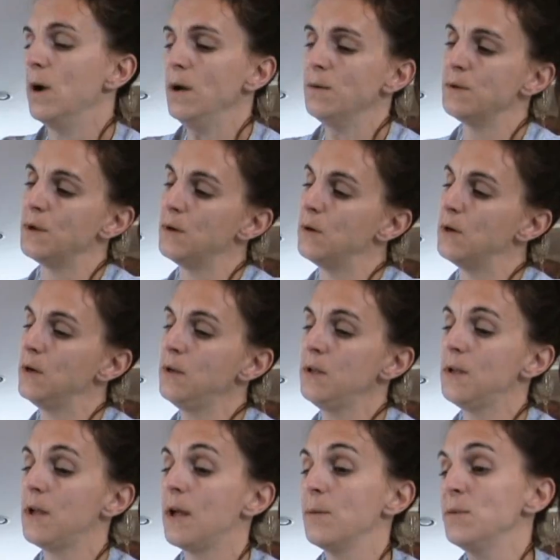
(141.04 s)
Wow Noah,
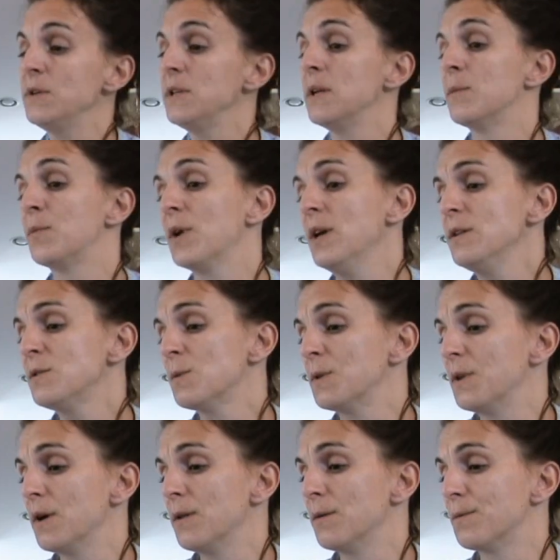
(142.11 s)
I'm really impressed
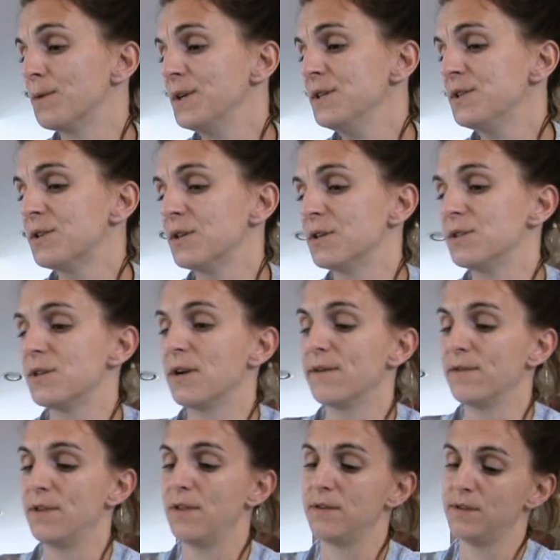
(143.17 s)
with all the research and
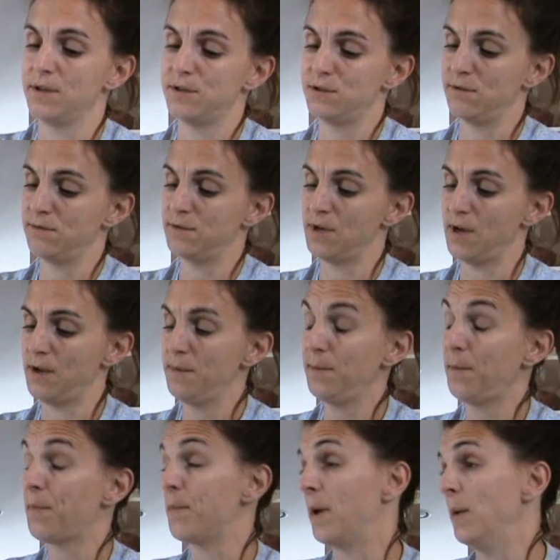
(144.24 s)
everything that you've done.
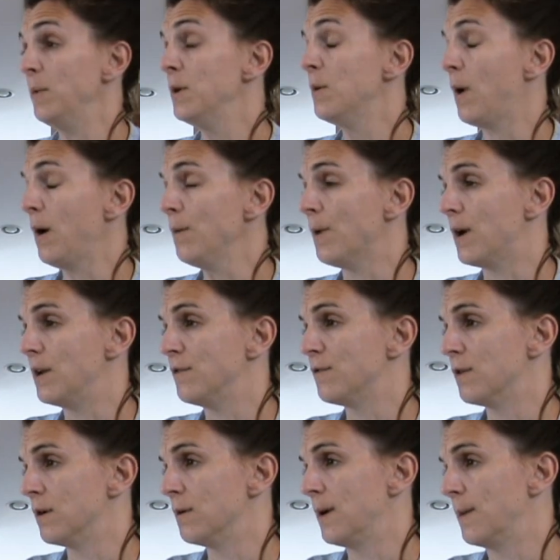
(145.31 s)
Maybe you are ready for a